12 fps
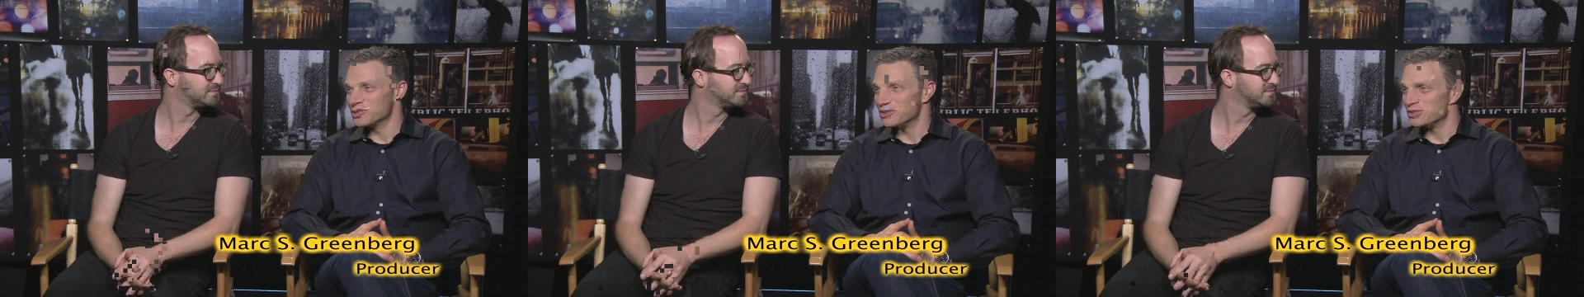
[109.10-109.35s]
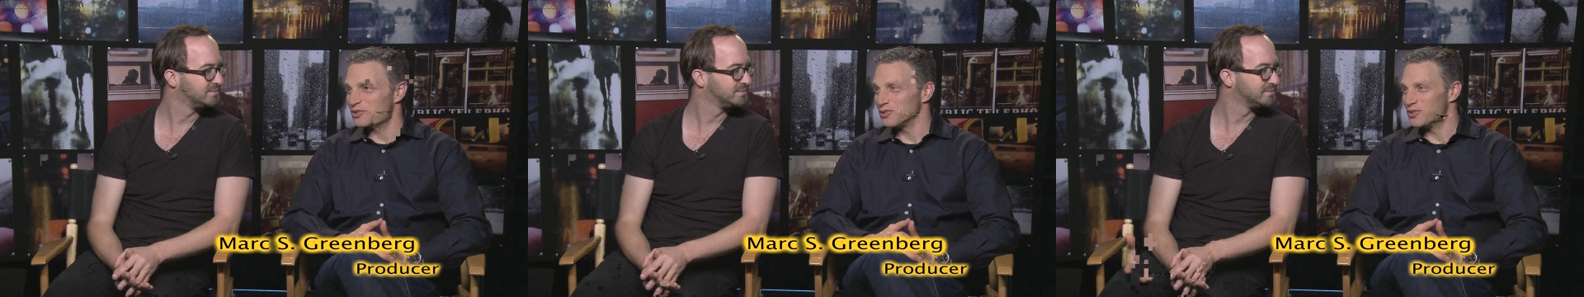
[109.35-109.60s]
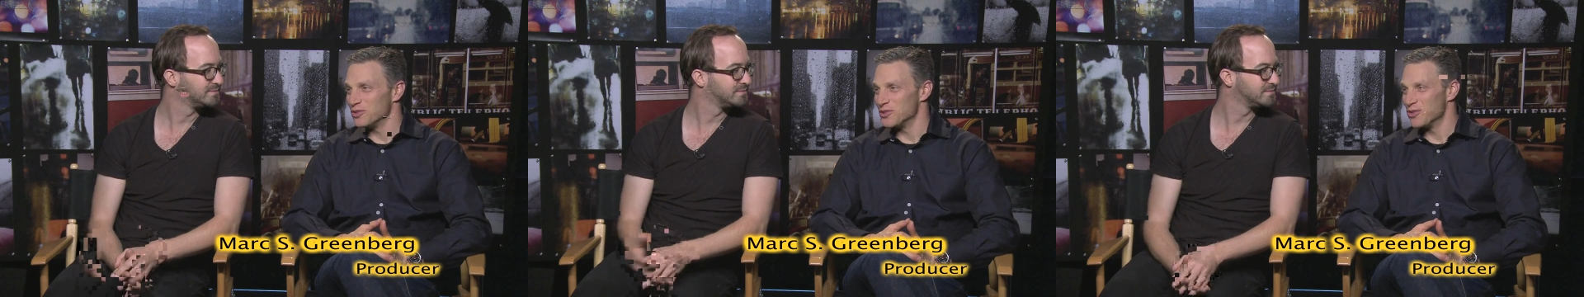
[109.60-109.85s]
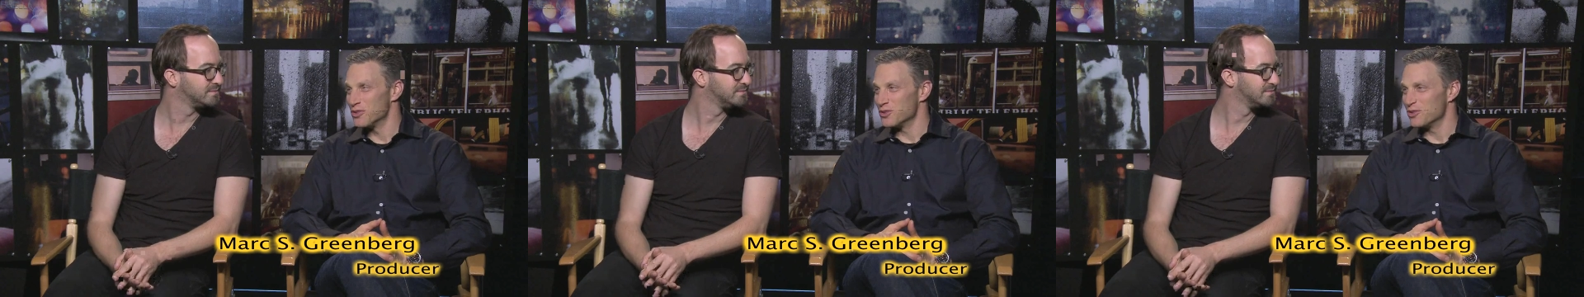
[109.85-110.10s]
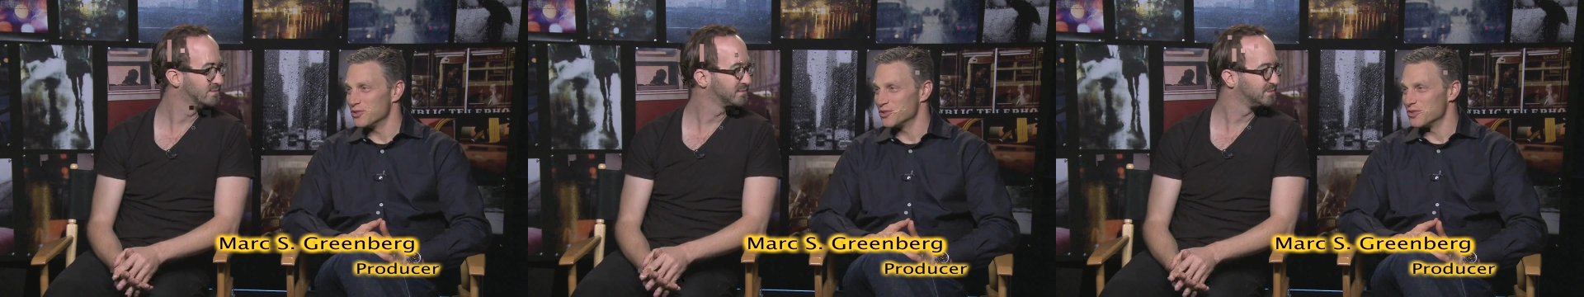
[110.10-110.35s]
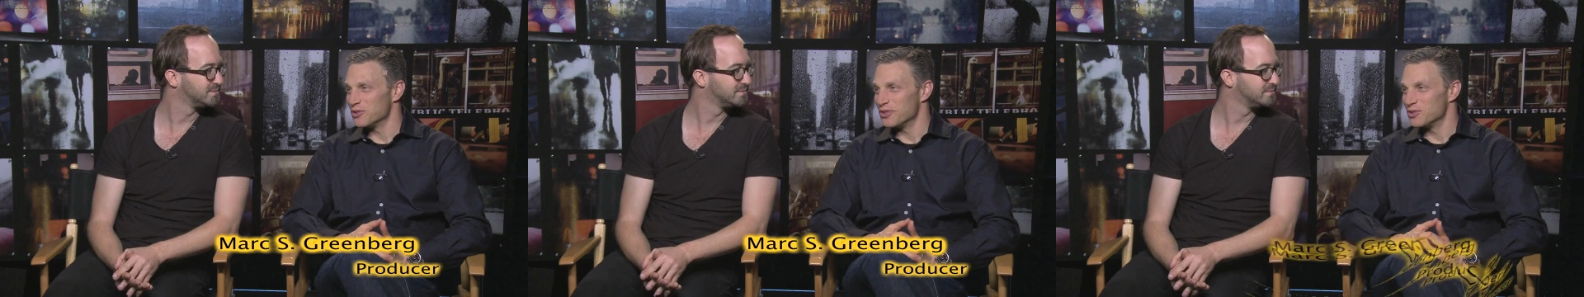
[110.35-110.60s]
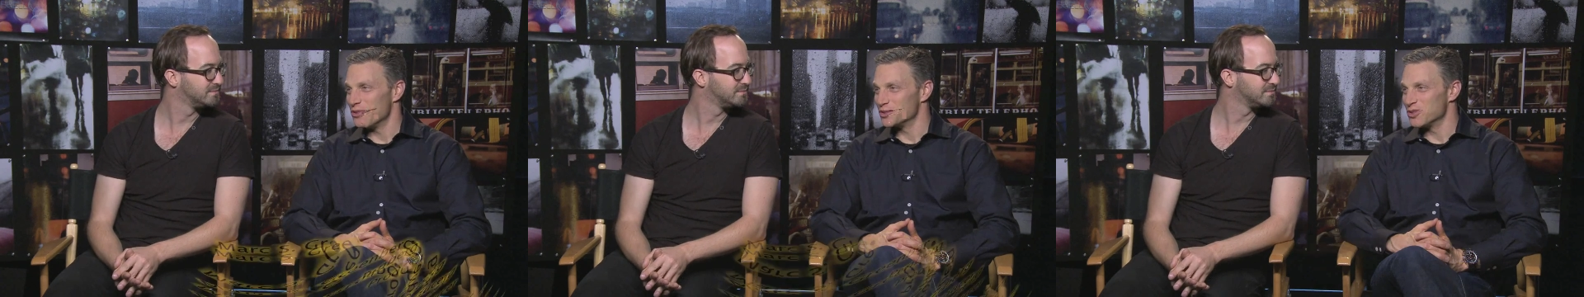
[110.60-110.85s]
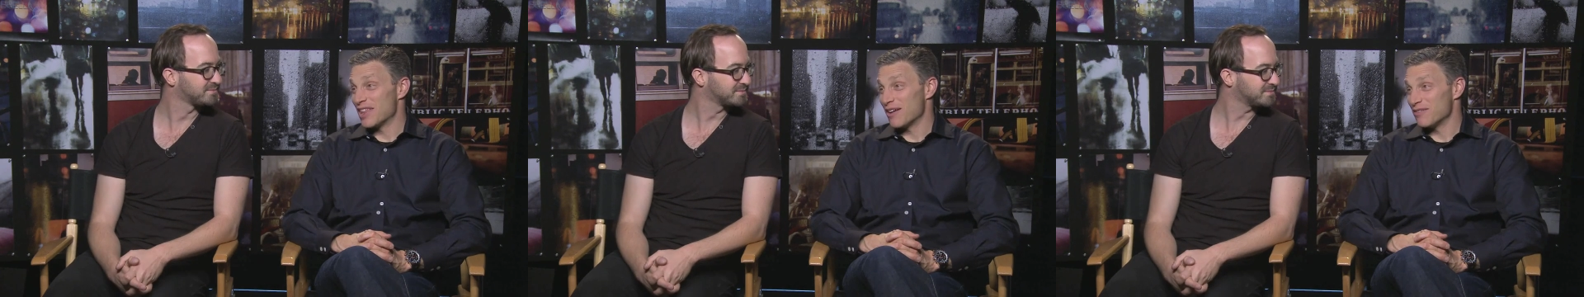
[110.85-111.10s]
Speaker 1: much, much, is live animation? action? And, and
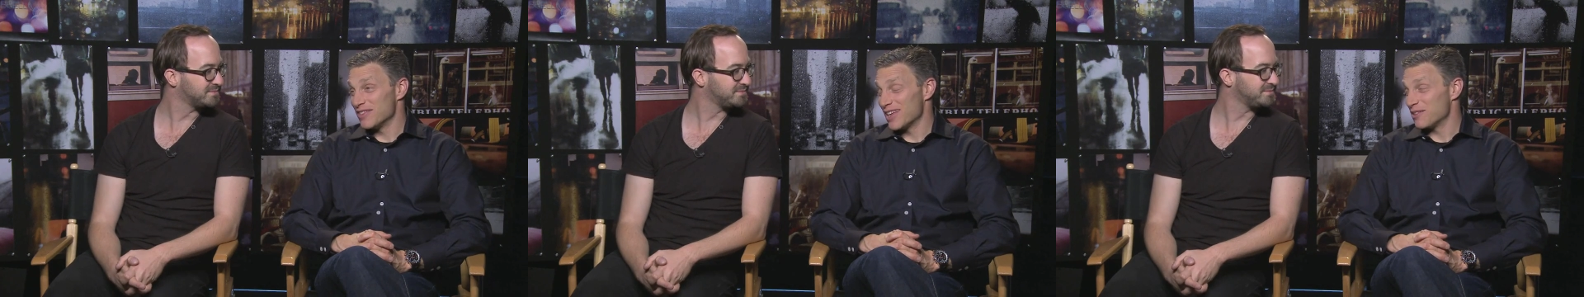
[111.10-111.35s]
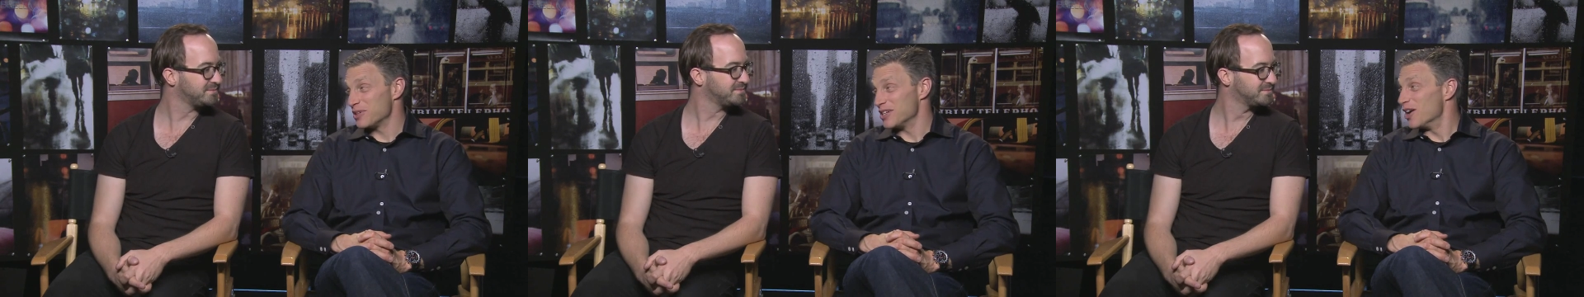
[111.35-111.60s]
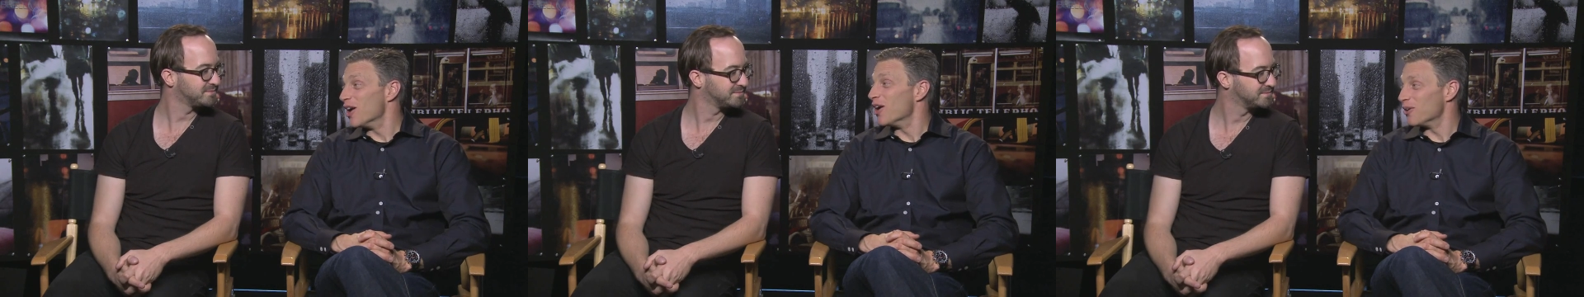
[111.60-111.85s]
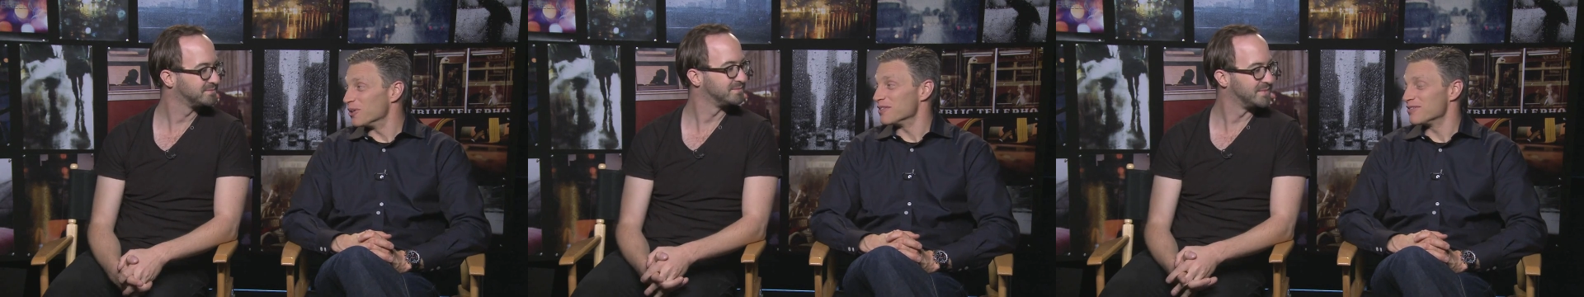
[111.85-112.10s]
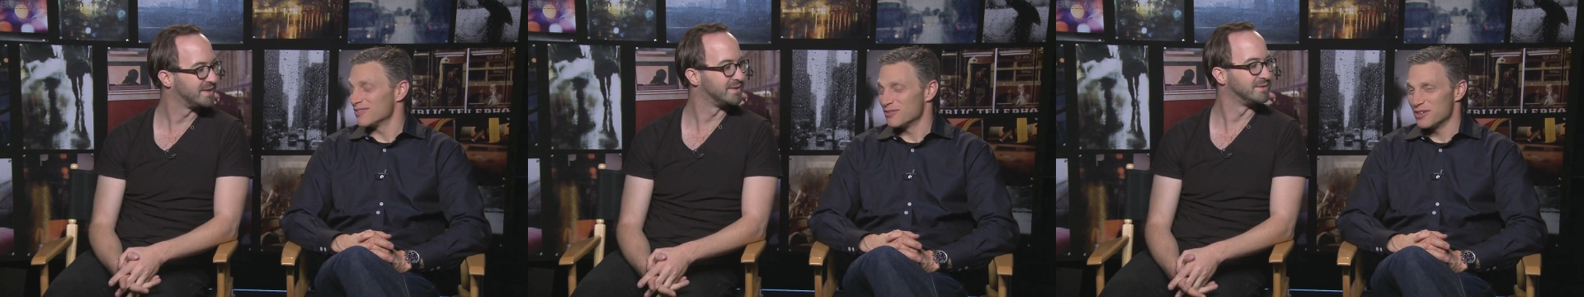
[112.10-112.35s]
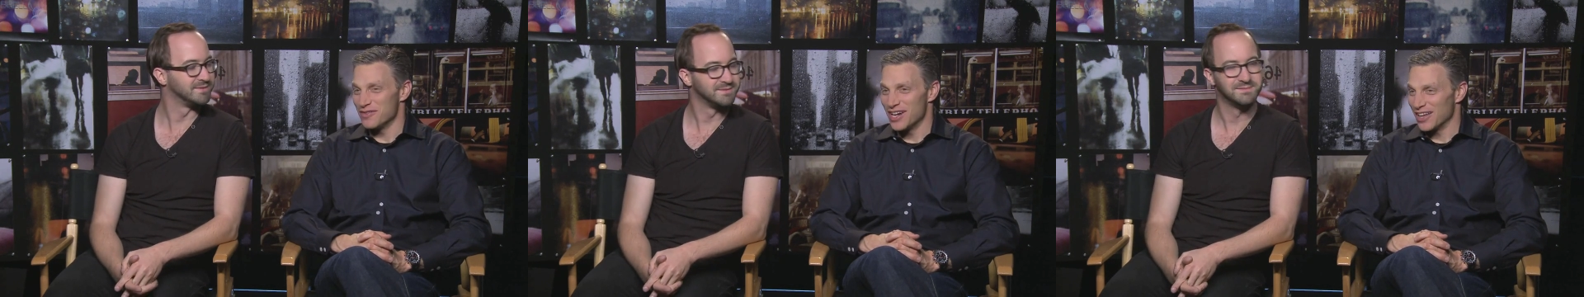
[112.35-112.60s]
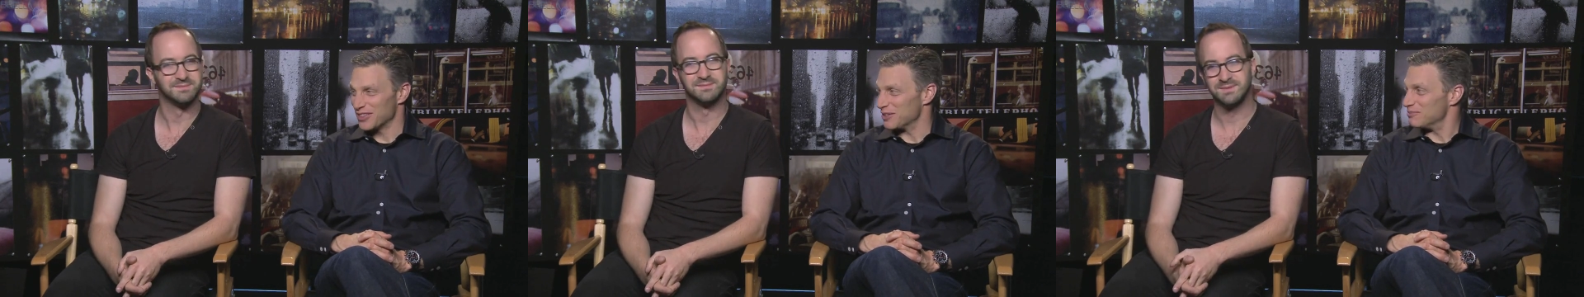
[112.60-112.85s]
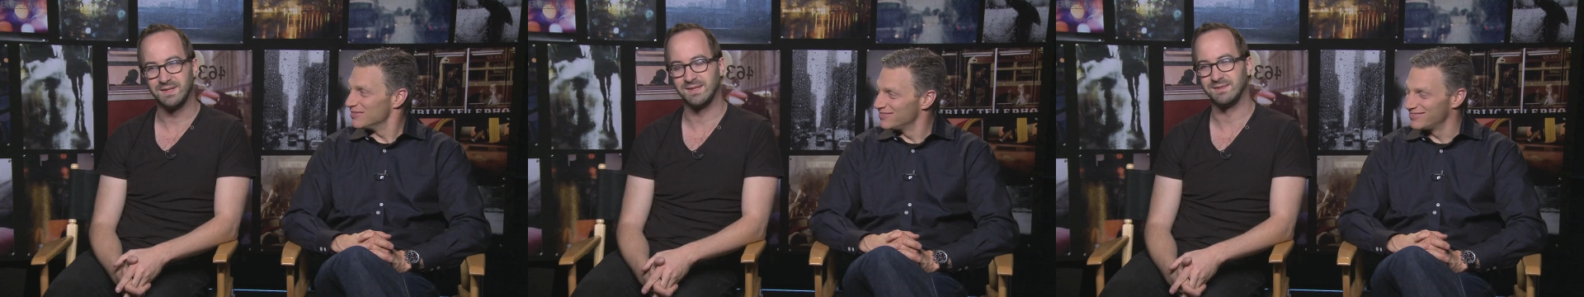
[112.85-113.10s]
that, that, then we know we've yeah. we've got
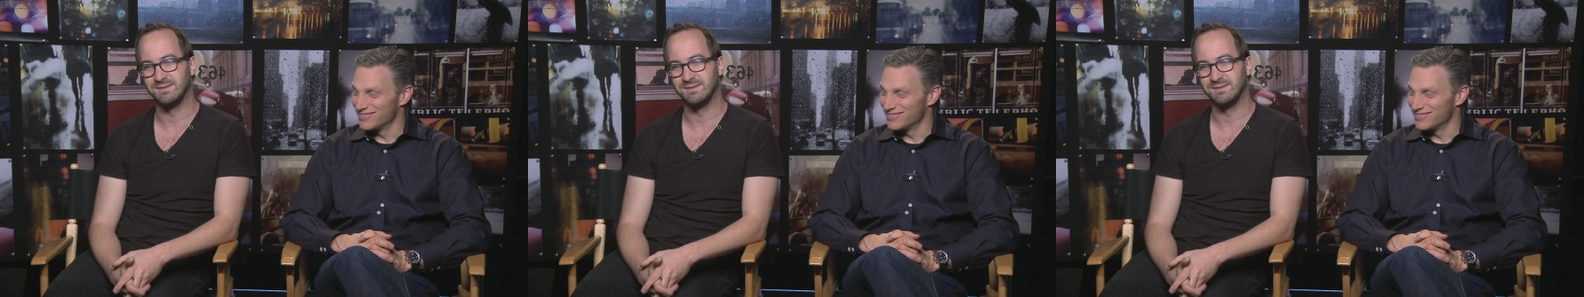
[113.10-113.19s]
them. Yeah,